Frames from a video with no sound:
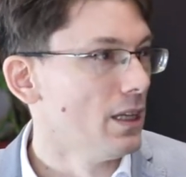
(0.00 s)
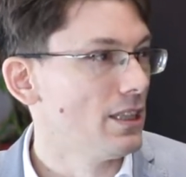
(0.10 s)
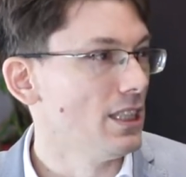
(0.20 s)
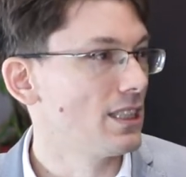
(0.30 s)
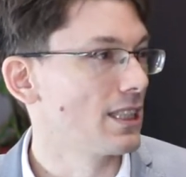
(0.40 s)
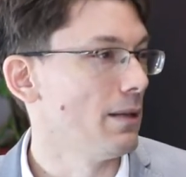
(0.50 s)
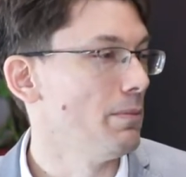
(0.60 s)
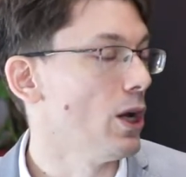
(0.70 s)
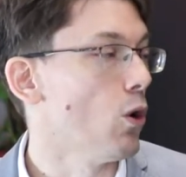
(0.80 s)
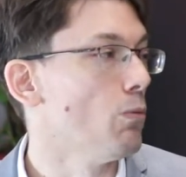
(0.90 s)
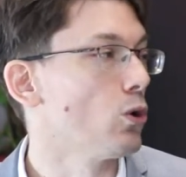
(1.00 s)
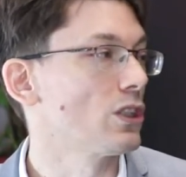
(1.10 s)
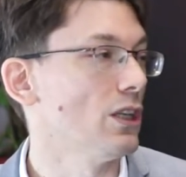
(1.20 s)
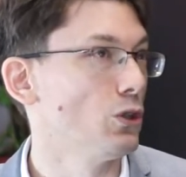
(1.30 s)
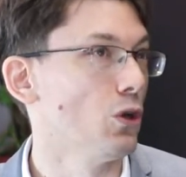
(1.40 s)
This can be
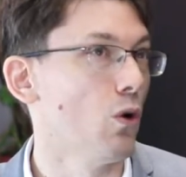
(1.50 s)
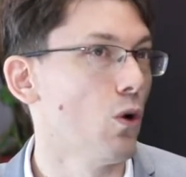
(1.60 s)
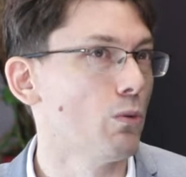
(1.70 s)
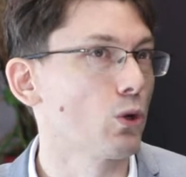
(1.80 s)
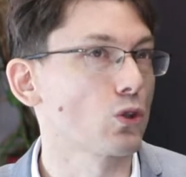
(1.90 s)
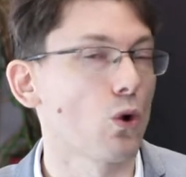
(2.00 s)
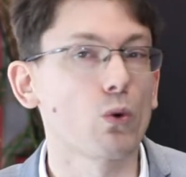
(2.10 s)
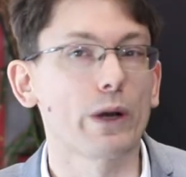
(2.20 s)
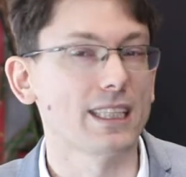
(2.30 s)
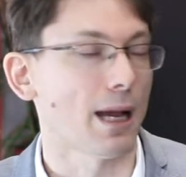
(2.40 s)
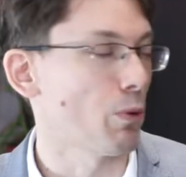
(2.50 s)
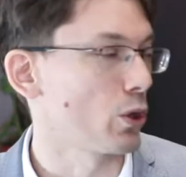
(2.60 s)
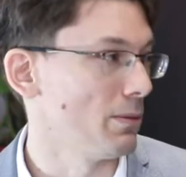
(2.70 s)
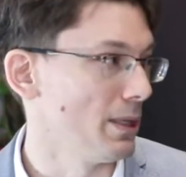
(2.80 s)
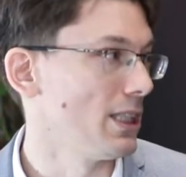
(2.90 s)
almost always
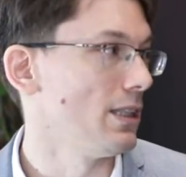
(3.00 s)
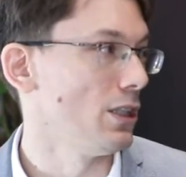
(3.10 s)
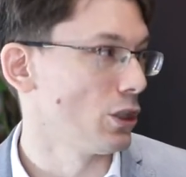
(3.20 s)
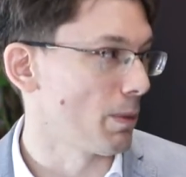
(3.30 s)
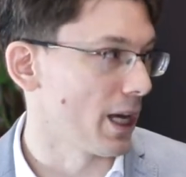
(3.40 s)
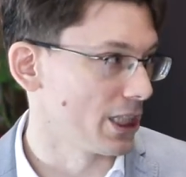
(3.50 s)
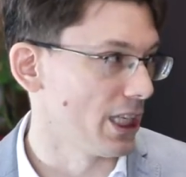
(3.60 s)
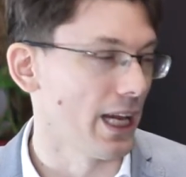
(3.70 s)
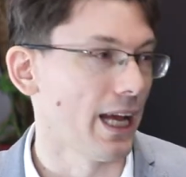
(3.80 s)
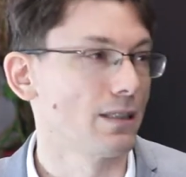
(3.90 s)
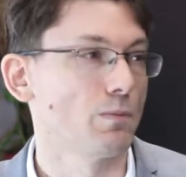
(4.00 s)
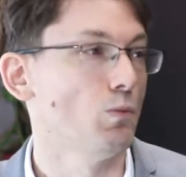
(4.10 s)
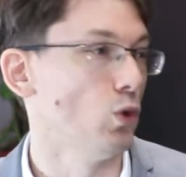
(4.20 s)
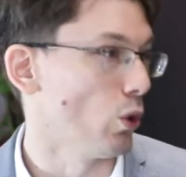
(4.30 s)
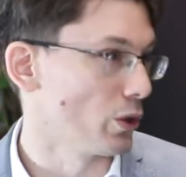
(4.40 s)
approximated in supply chain as
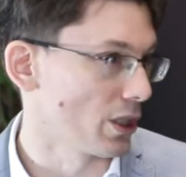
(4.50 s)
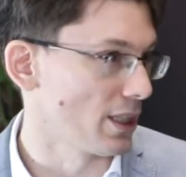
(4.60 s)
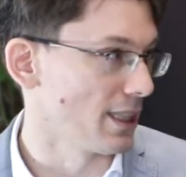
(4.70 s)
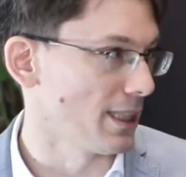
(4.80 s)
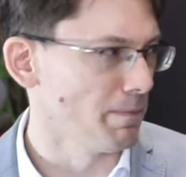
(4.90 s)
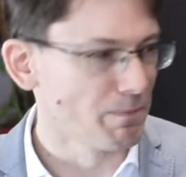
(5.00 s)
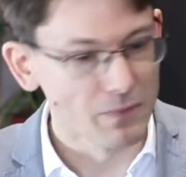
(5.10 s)
no uncertainty,